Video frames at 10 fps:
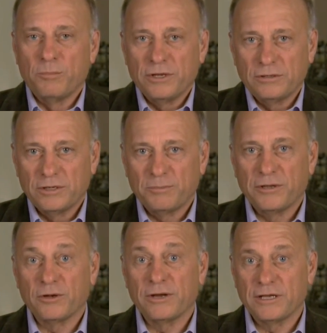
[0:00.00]
build
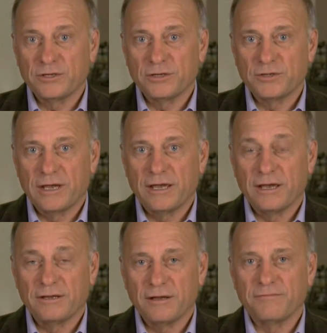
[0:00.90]
up in their
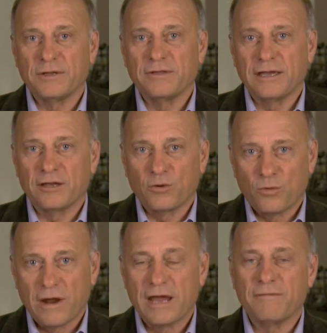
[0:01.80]
HSA enough that they could
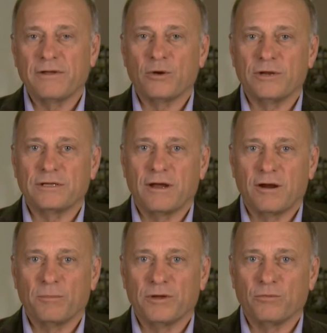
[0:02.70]
arrive at
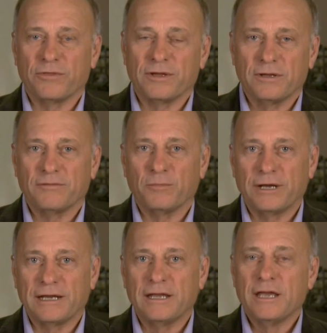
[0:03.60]
retirement with enough
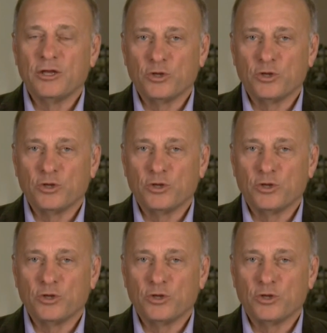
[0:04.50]
money